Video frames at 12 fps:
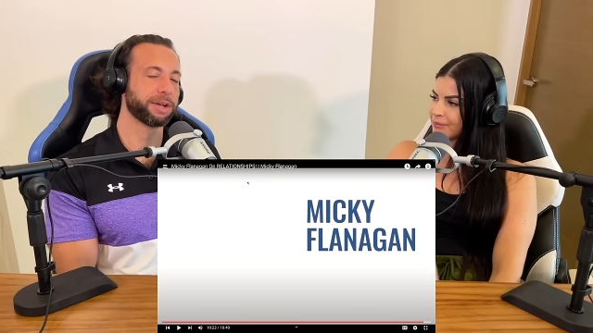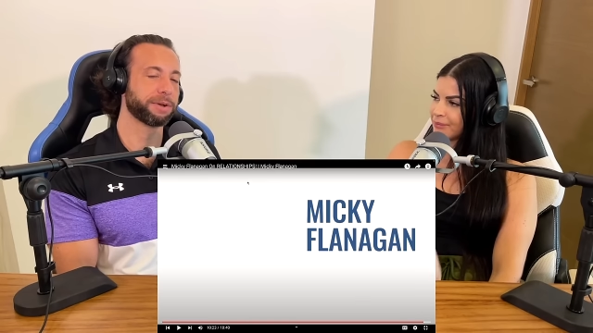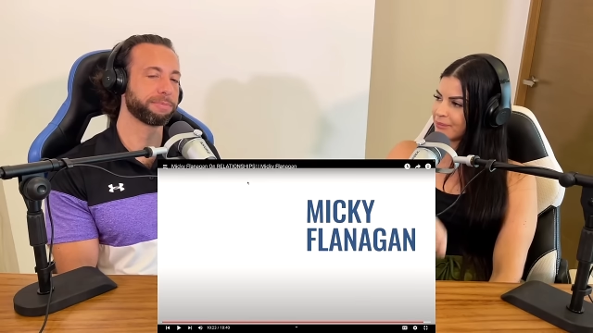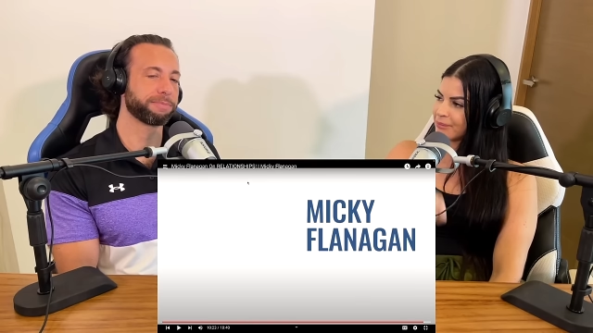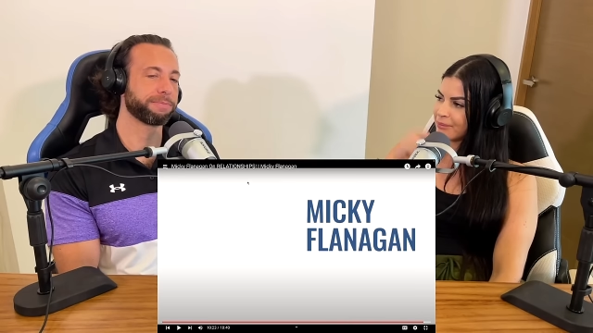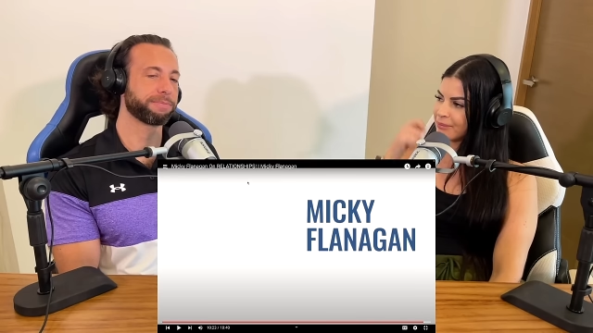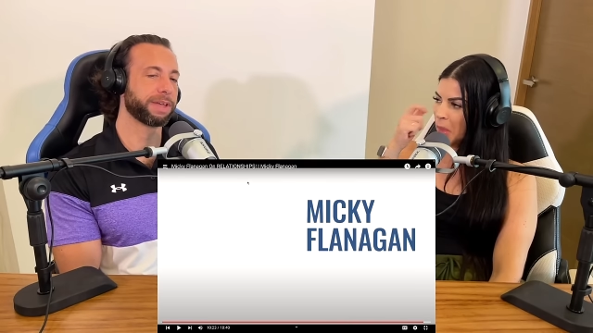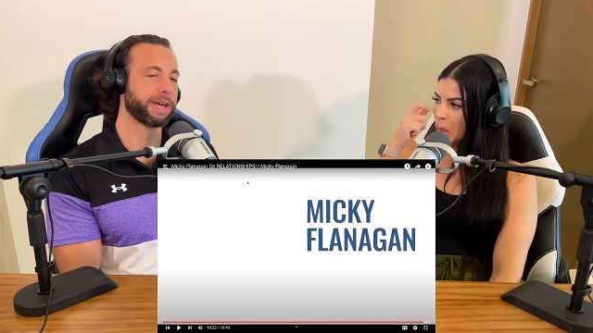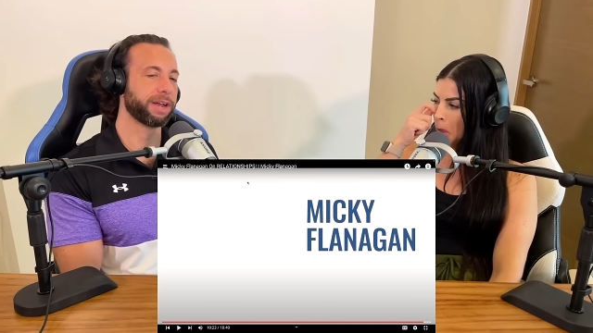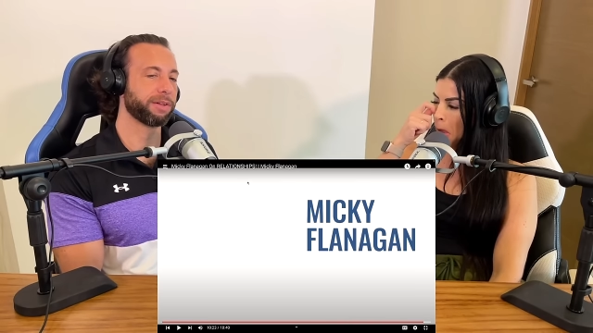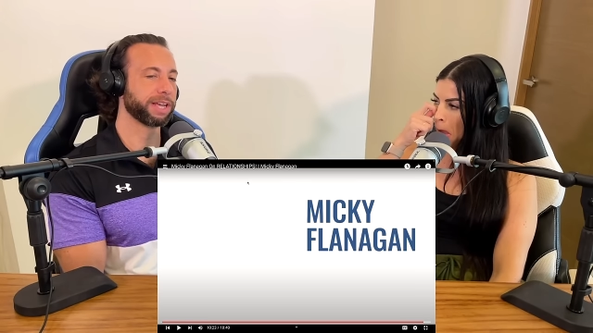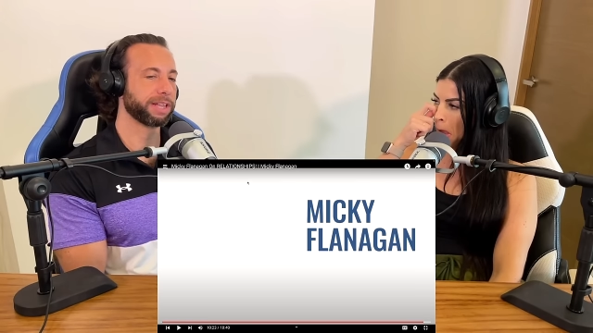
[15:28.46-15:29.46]
Speaker 1: you know,
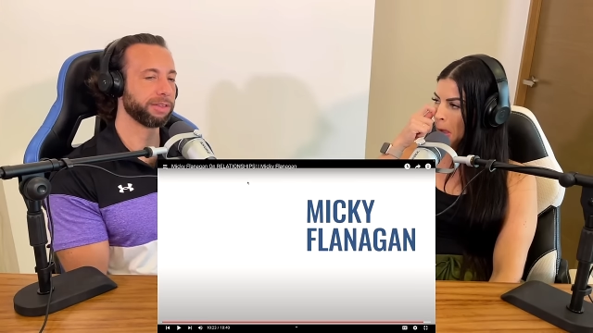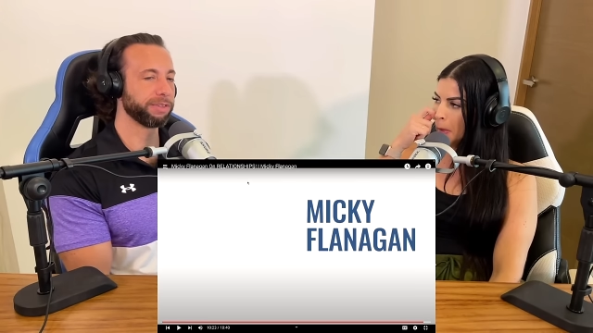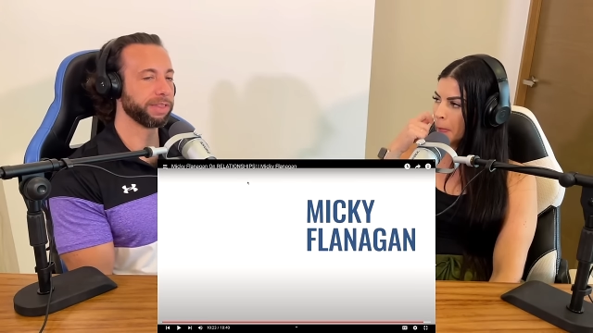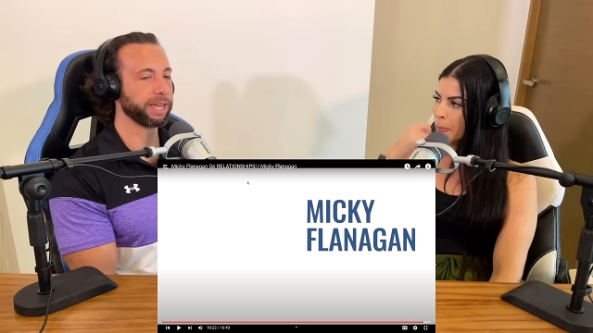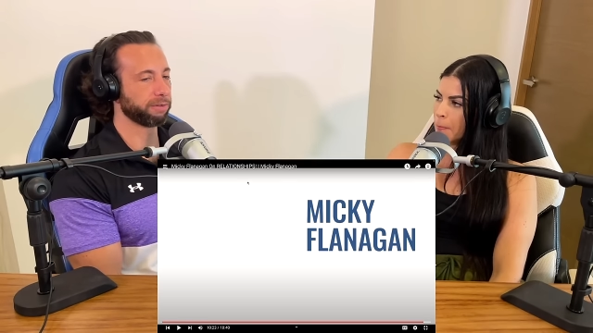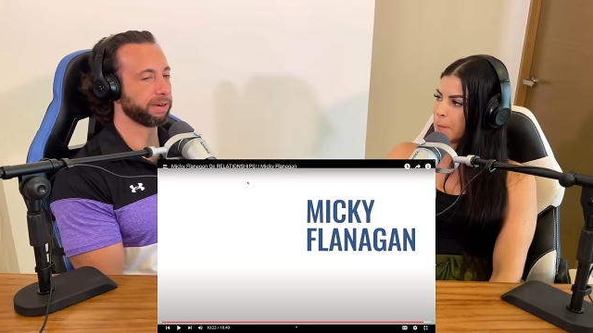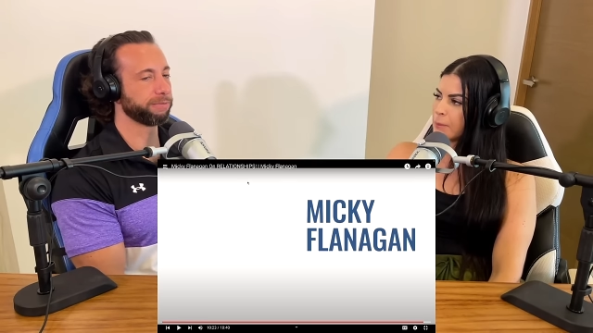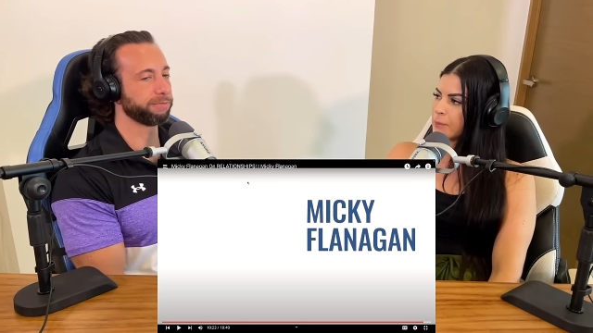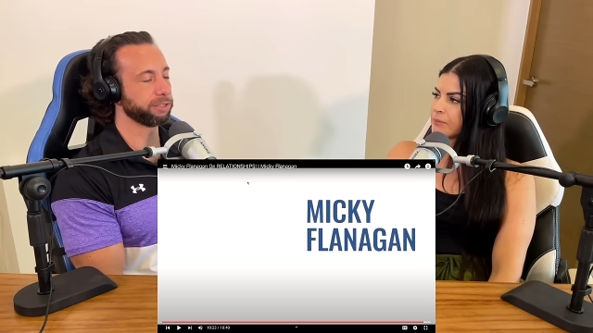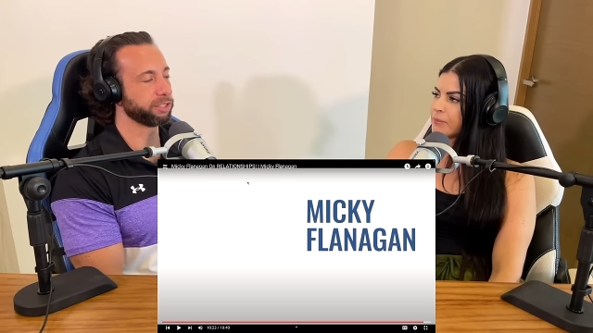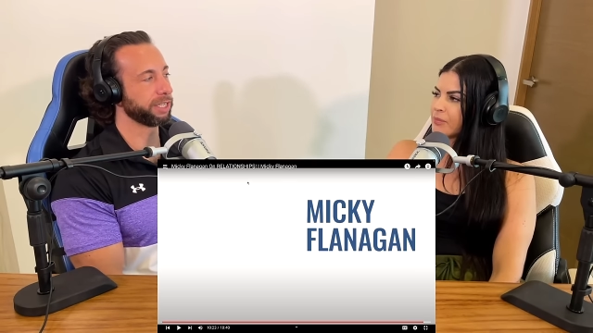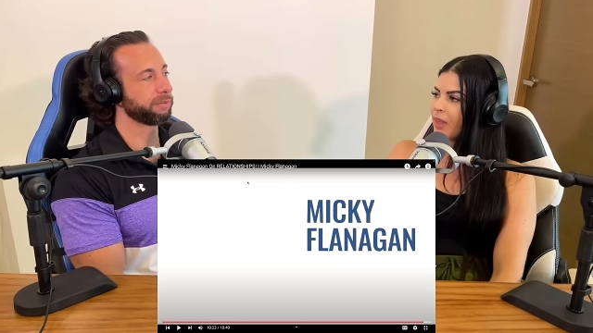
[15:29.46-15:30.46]
I don't like living like a
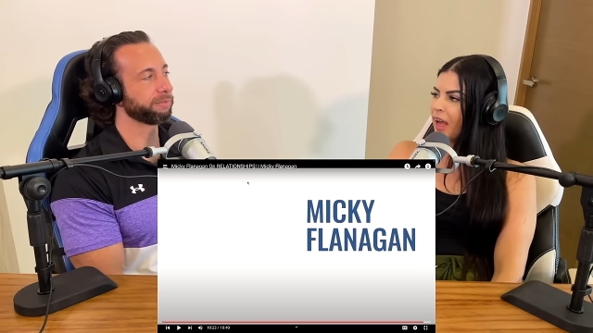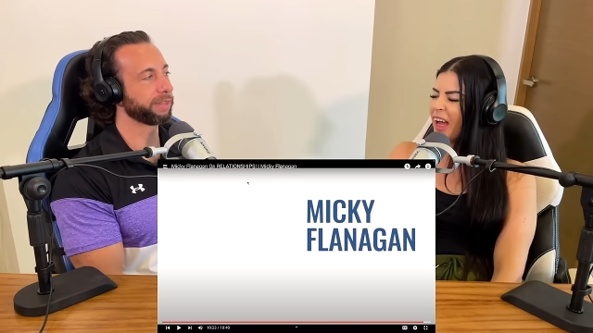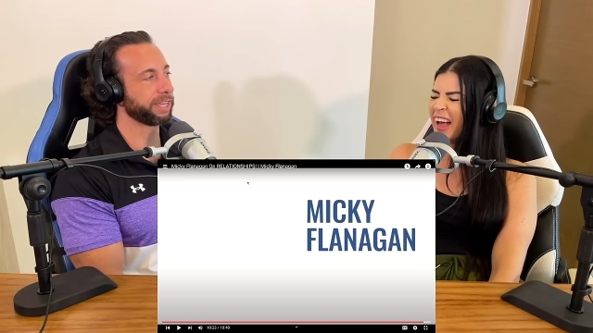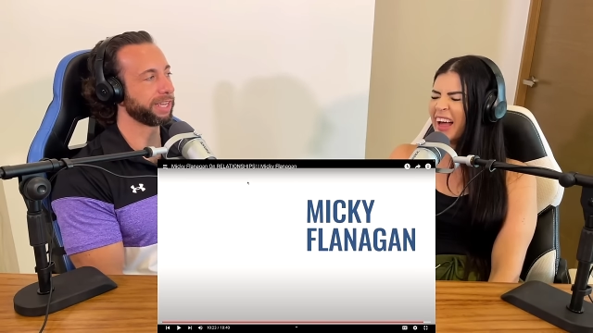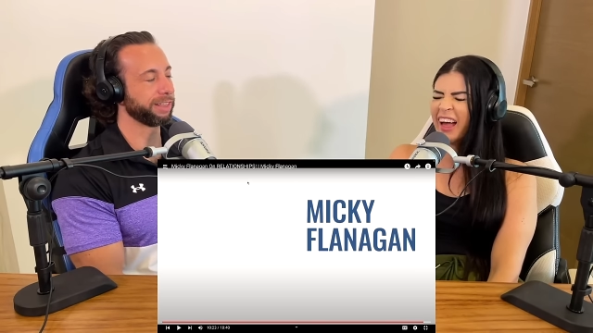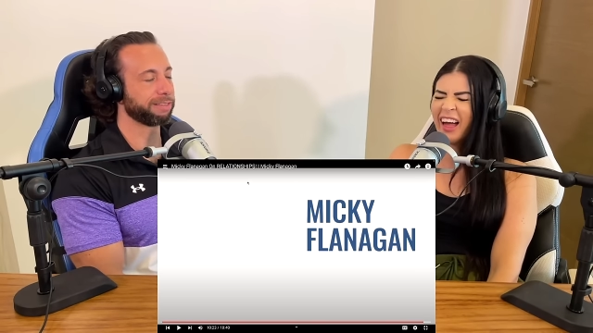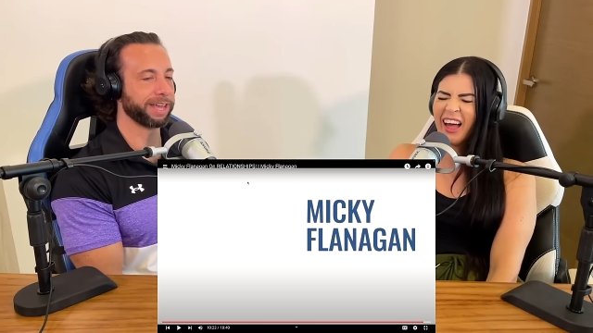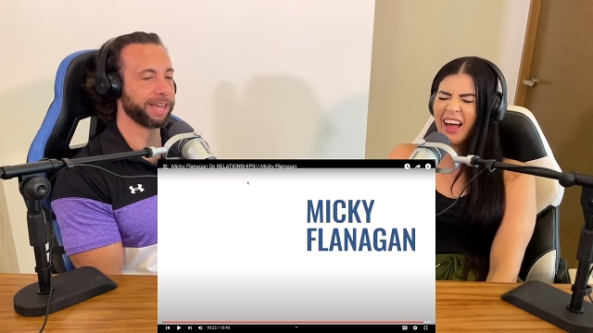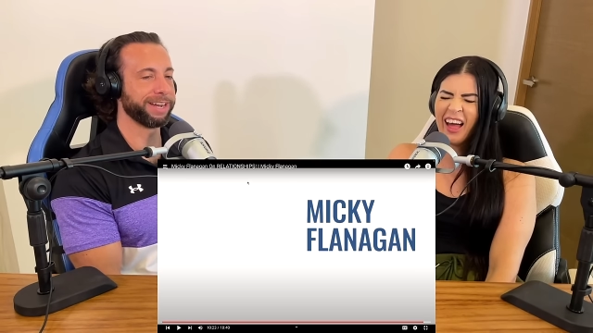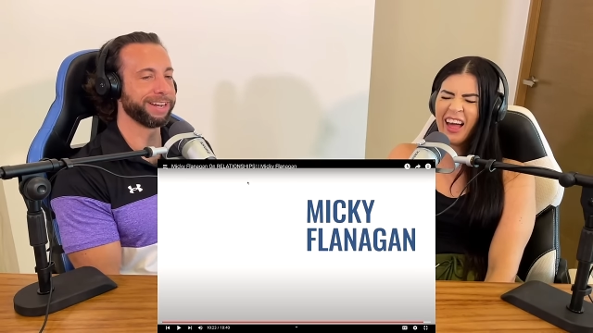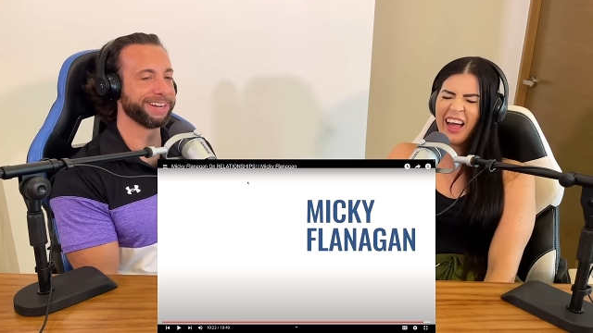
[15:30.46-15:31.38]
refugee, like you said.